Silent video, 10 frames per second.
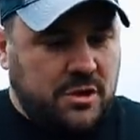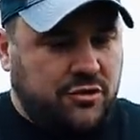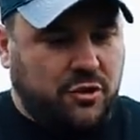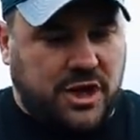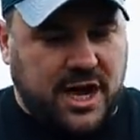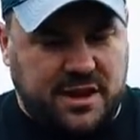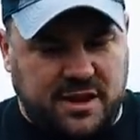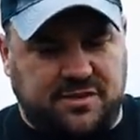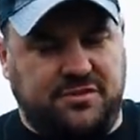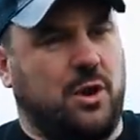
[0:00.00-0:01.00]
So again,
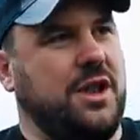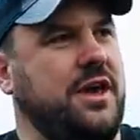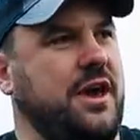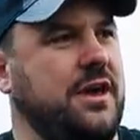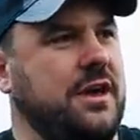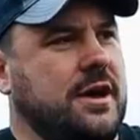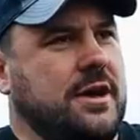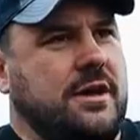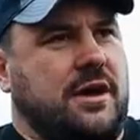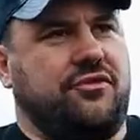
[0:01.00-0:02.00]
this is the one that
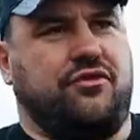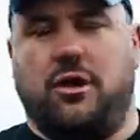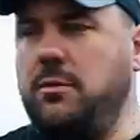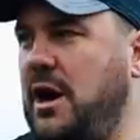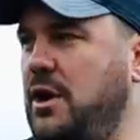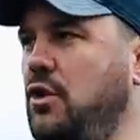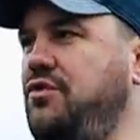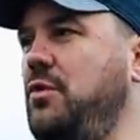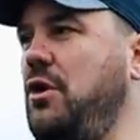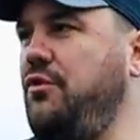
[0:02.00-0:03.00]
a strongman
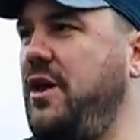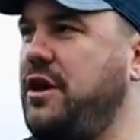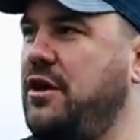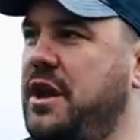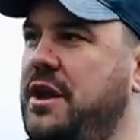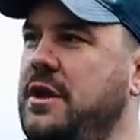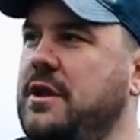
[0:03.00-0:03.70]
holds the world record in.